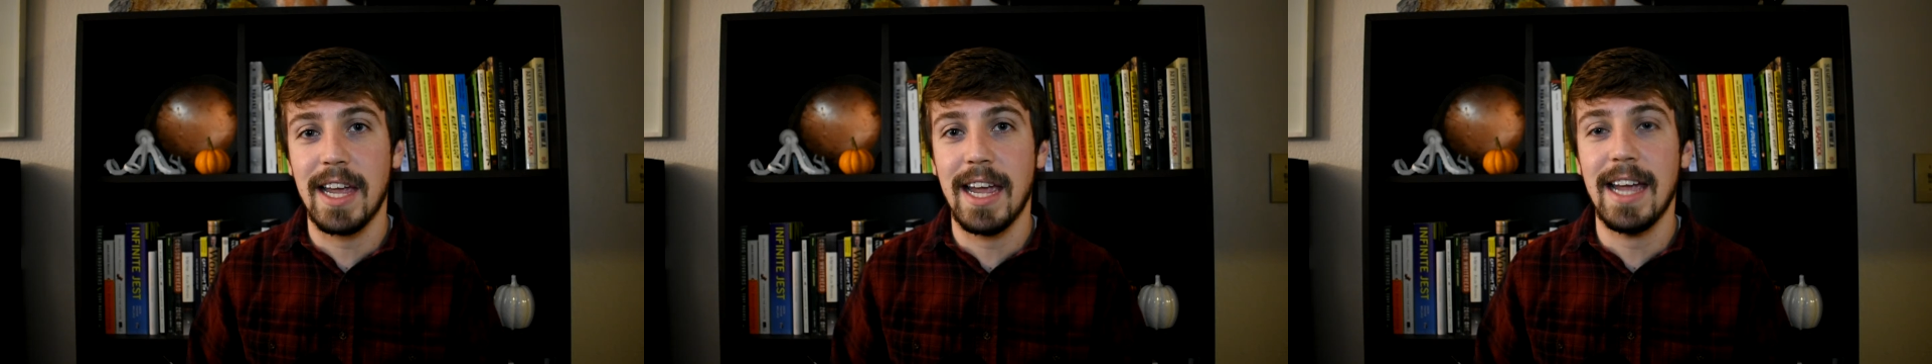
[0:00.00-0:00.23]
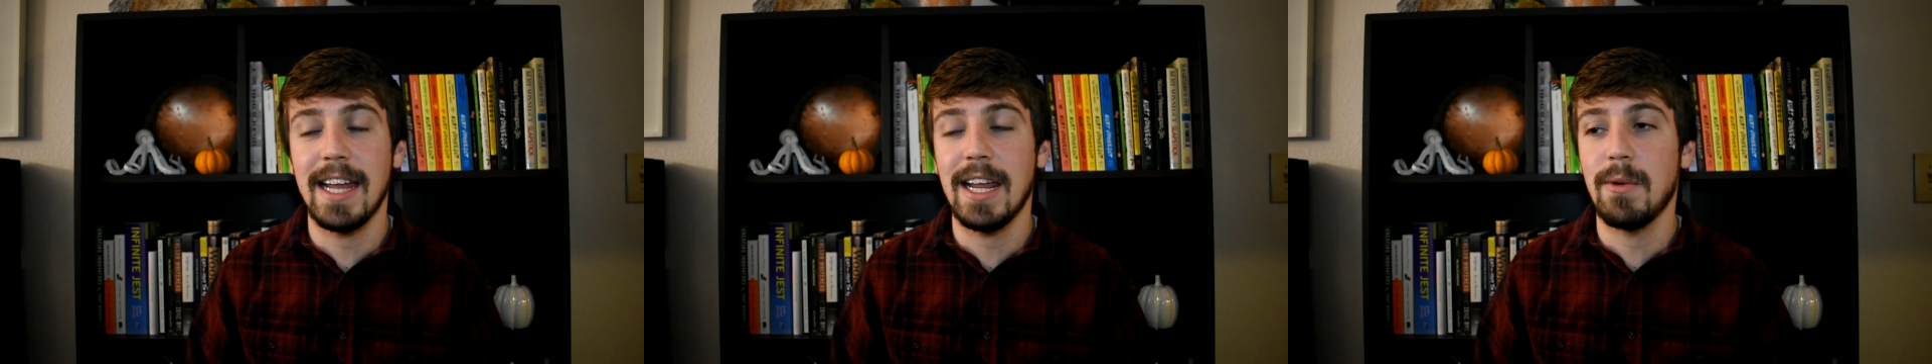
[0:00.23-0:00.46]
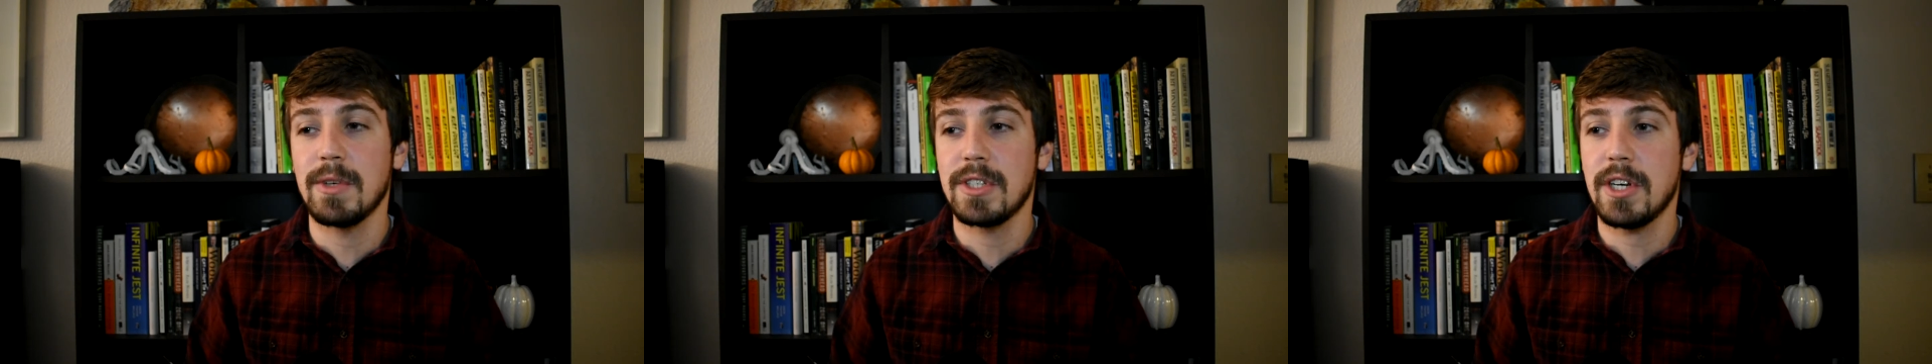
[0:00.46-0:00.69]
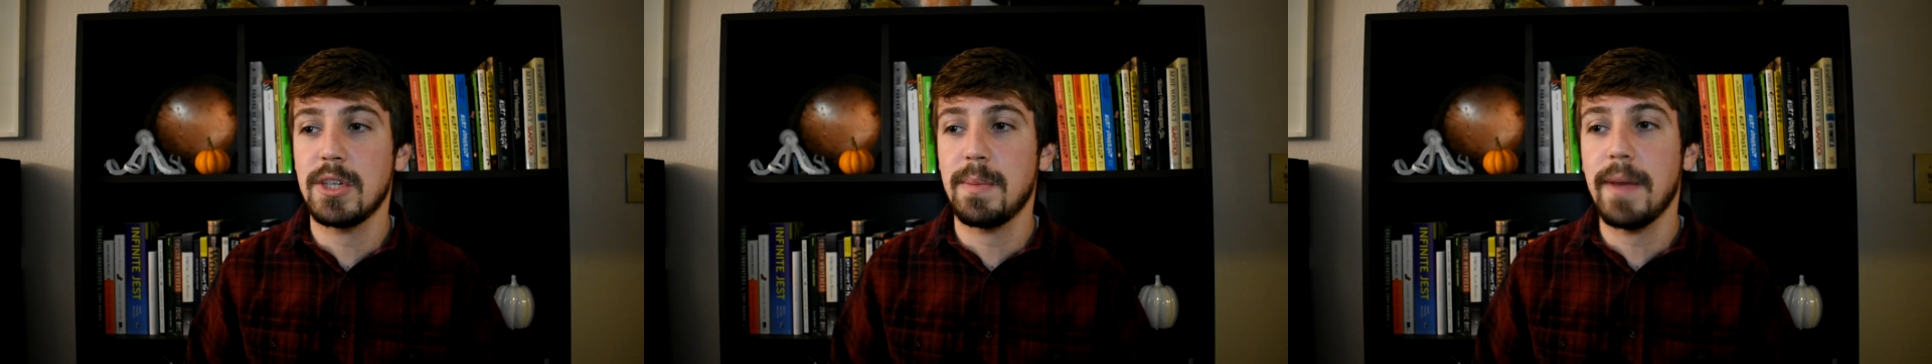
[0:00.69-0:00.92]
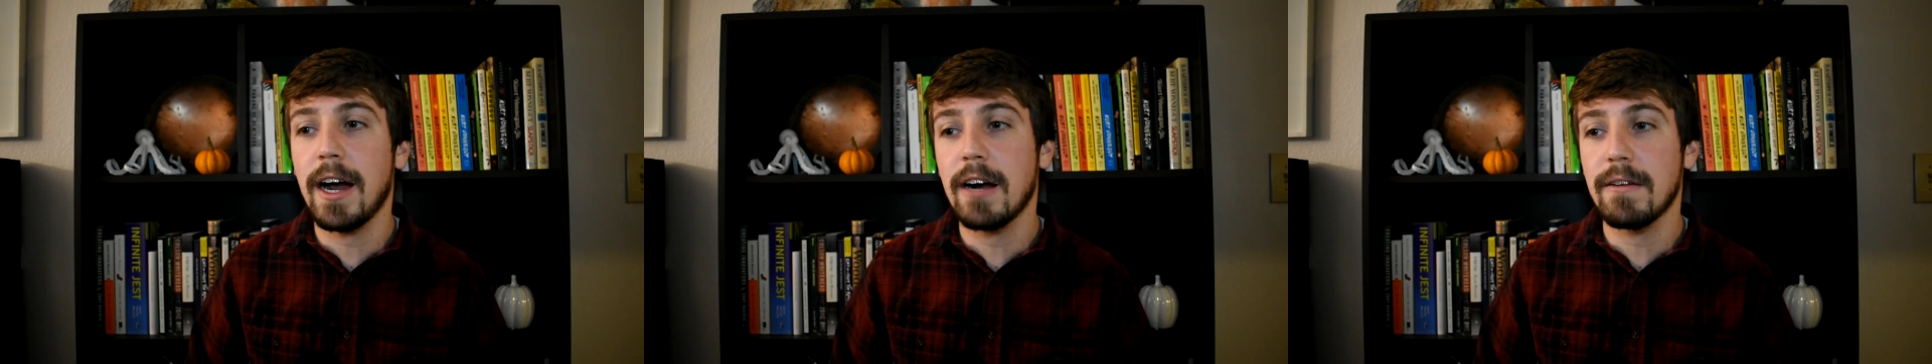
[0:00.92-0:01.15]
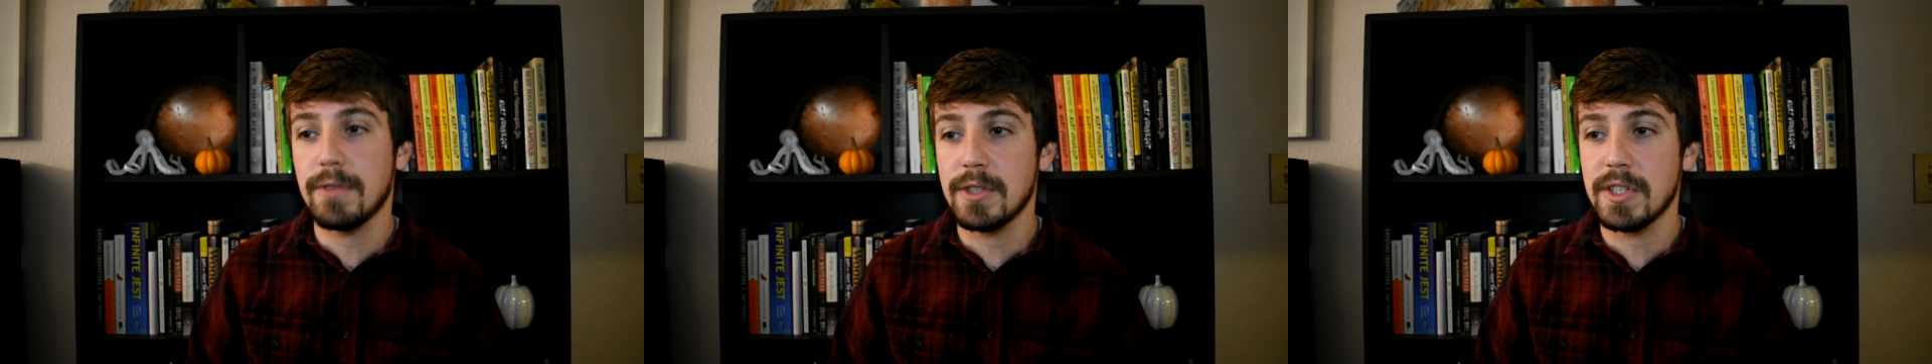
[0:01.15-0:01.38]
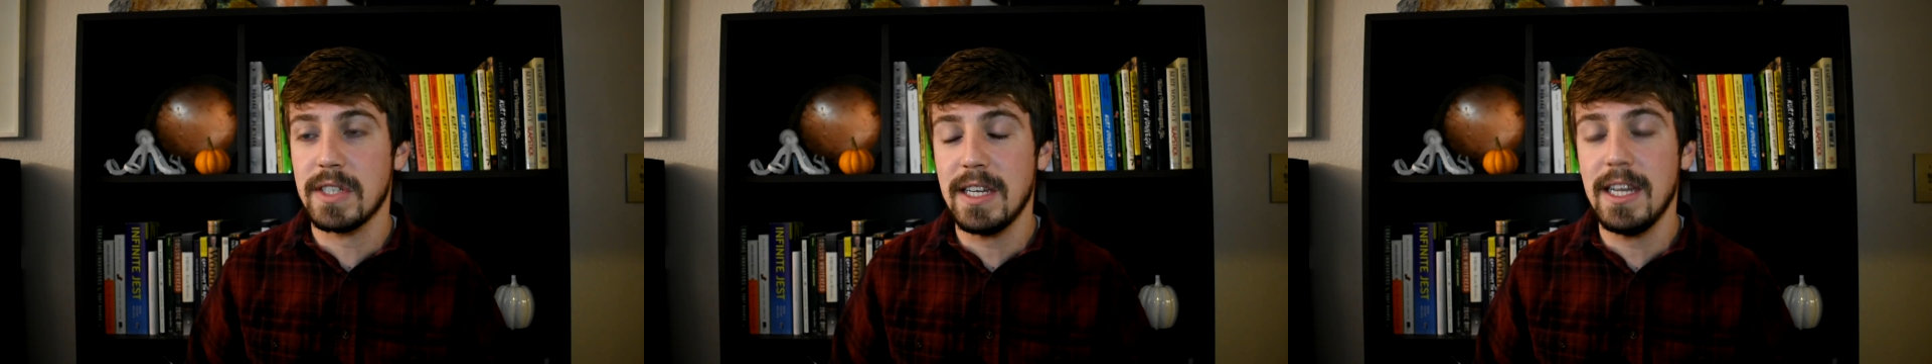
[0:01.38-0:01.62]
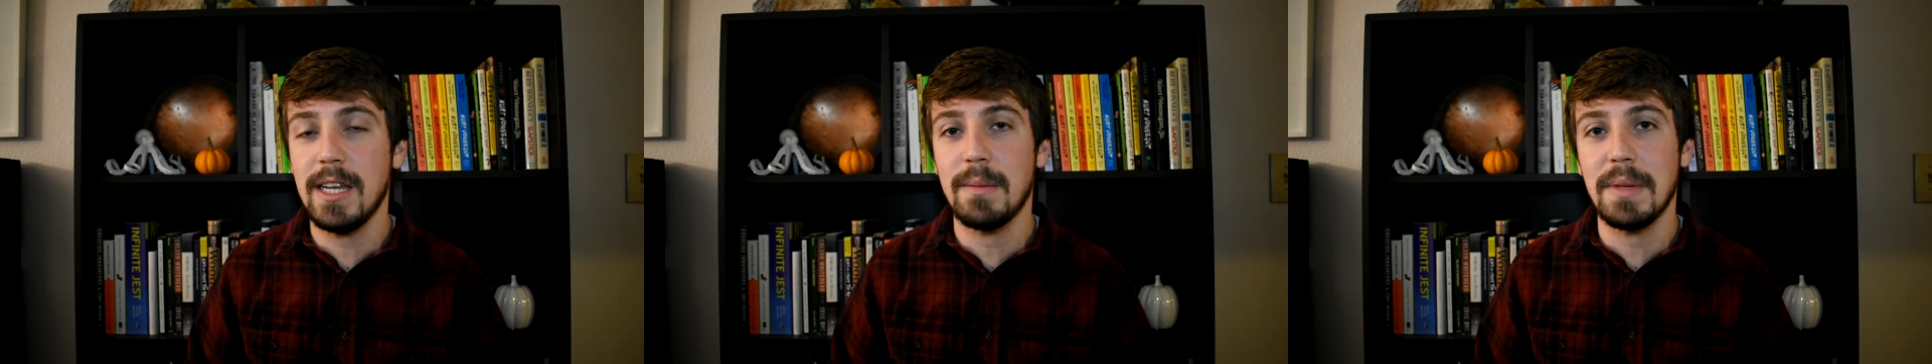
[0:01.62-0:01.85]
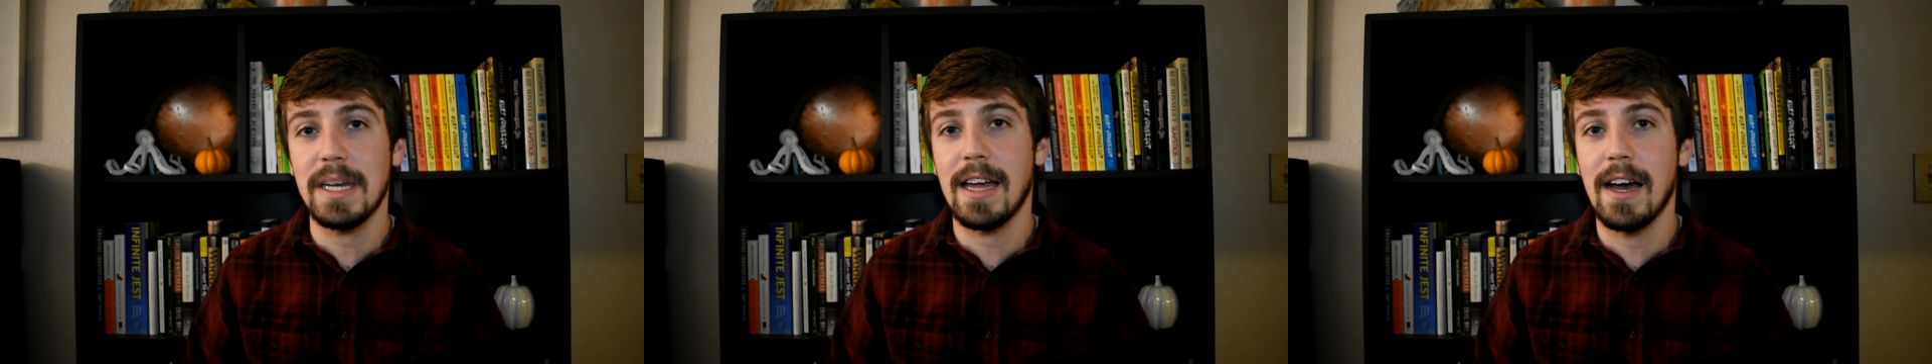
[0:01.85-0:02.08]
and it was such a powerful scene
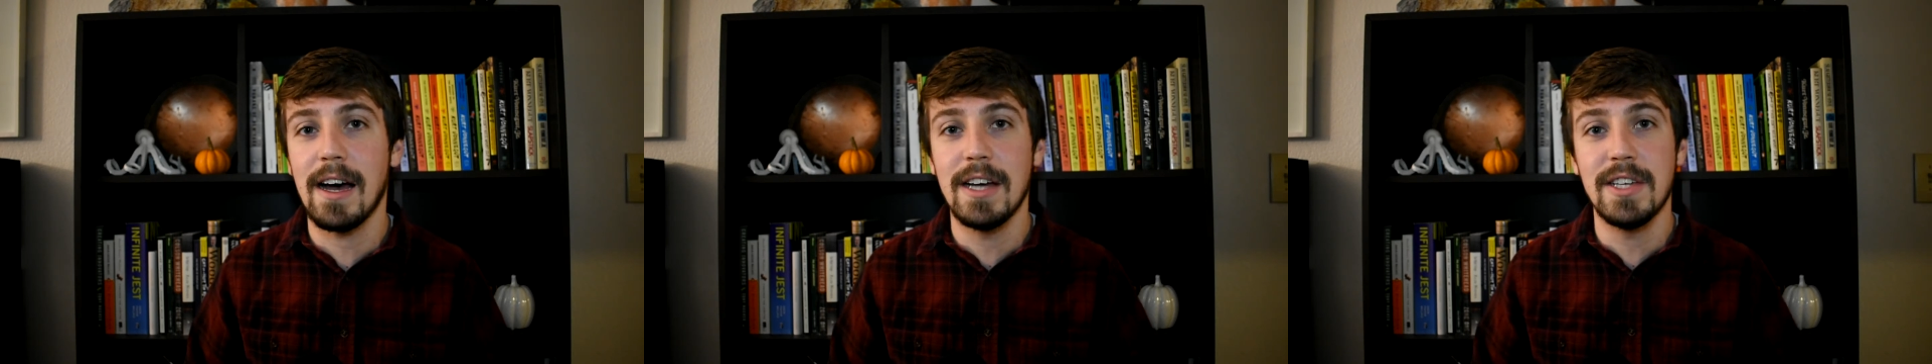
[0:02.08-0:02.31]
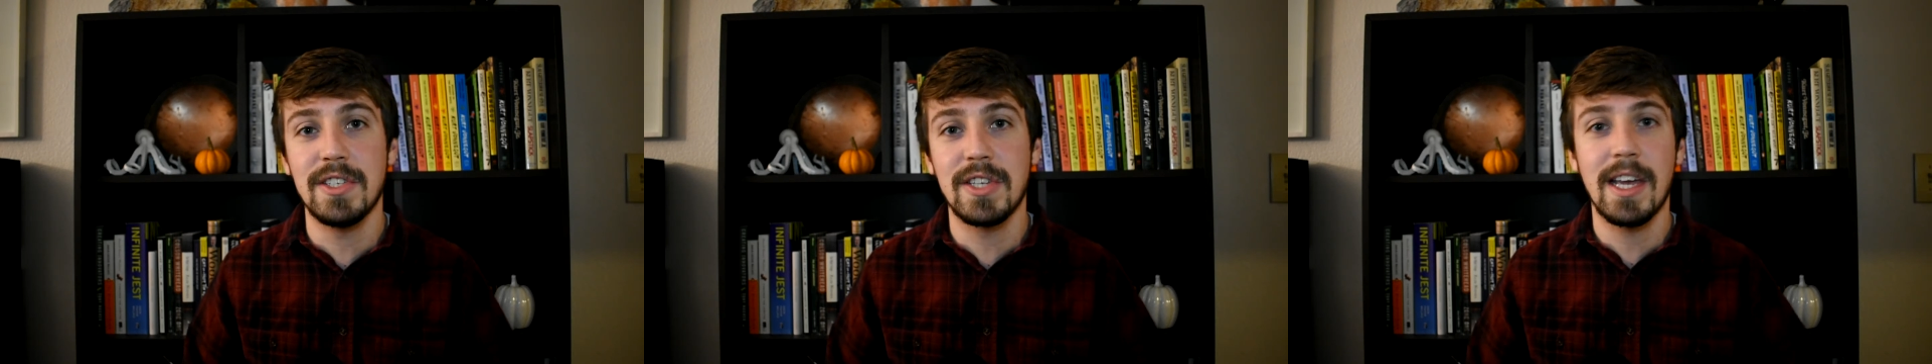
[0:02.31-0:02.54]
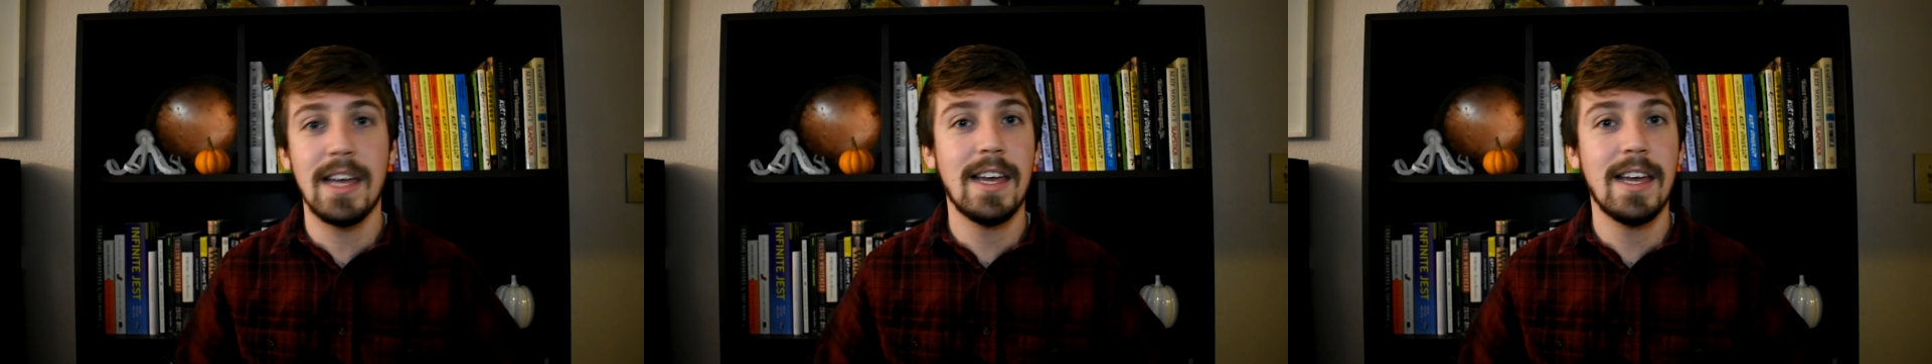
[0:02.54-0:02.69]
because